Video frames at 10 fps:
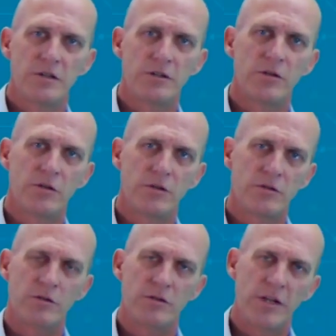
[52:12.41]

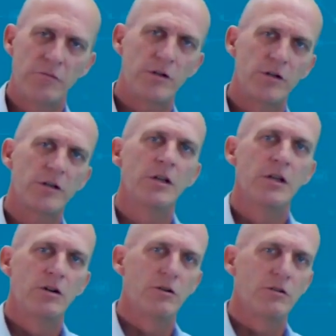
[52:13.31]
your network
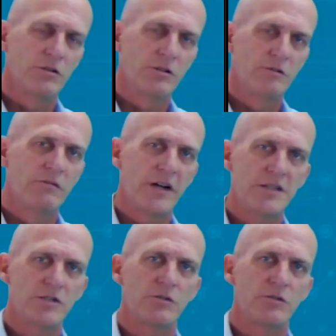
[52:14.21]
or your device,